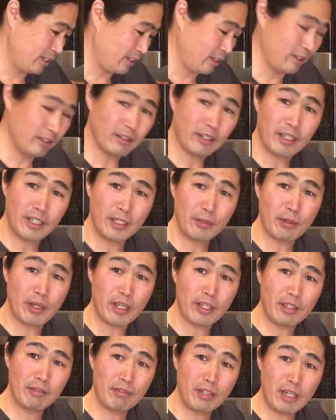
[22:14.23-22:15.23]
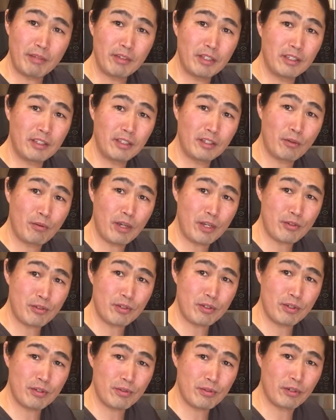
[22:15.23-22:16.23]
Anyway, if you have any
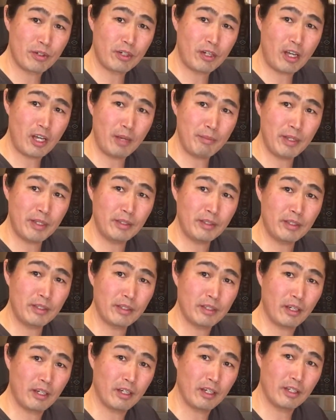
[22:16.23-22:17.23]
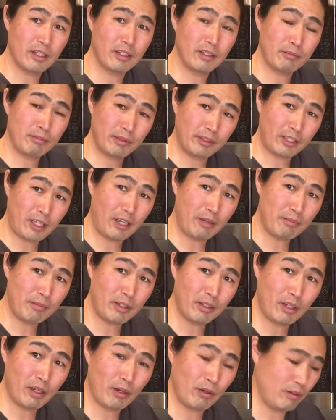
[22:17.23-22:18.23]
questions or comment down
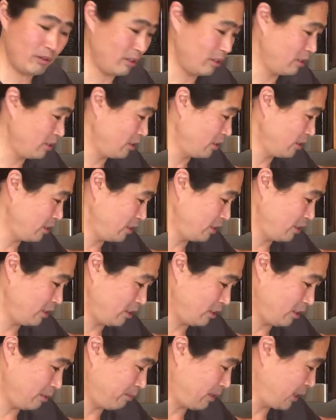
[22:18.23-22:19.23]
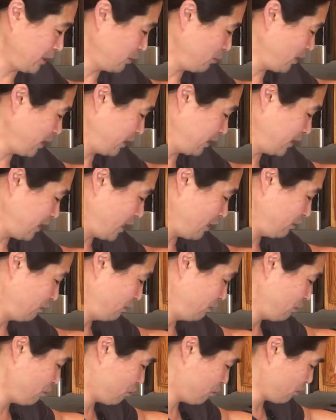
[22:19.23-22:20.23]
below, by the way, Not
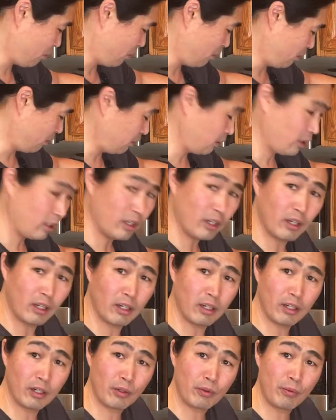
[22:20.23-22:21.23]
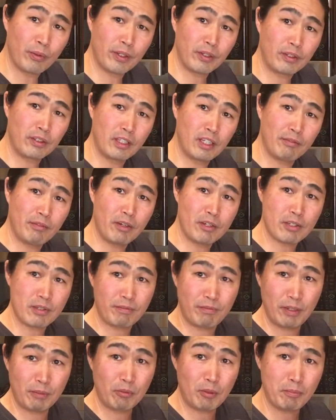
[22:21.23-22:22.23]
Neutral going to give us
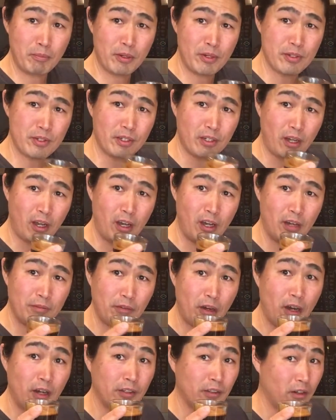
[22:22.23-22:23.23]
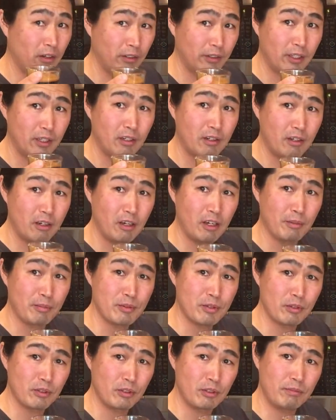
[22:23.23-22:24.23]
15% off on all their
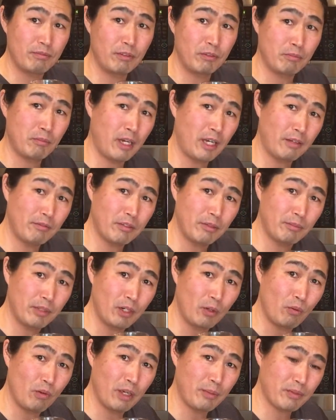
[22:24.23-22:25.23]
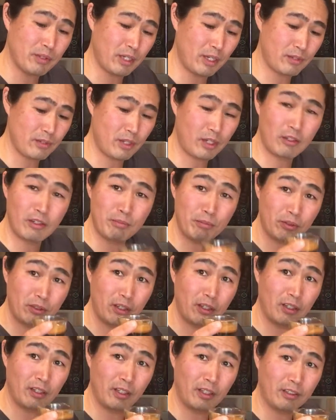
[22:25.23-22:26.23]
cups if you're buying from their website. So I'm going to put
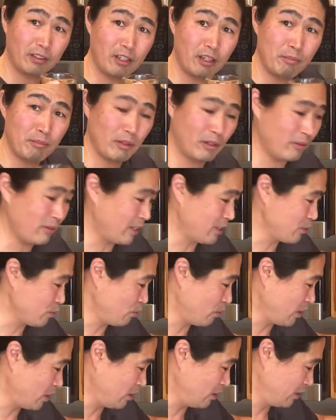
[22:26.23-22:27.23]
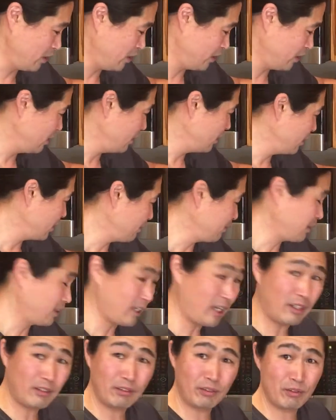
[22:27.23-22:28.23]
that link down below as well. I mean,
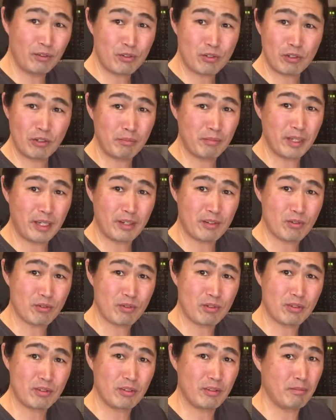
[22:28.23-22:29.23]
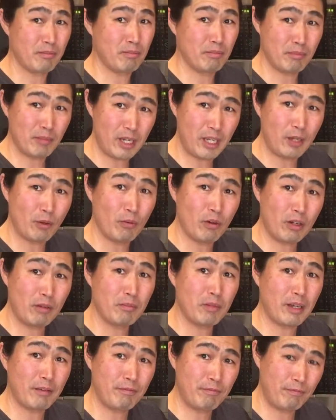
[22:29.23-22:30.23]
Not Neutral makes one of
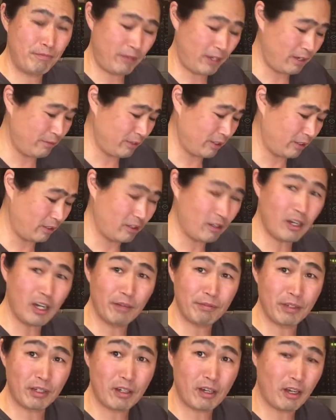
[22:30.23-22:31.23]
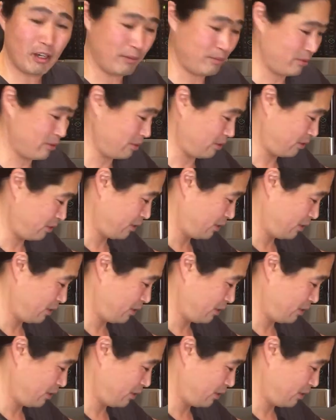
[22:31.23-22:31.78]
my favorite coffee cups.